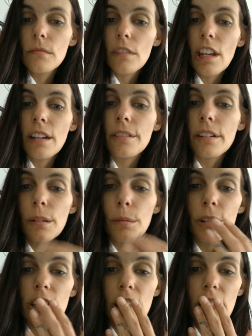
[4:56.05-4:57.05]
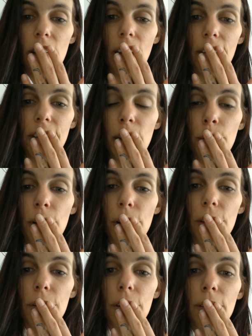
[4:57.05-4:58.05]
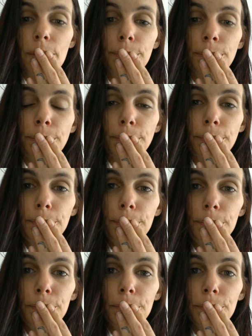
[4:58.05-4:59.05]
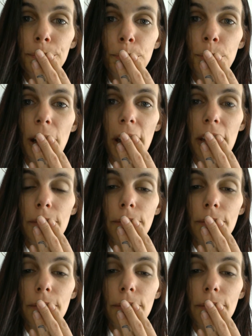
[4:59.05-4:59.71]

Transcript: I really wish I didn't have to keep going through it. But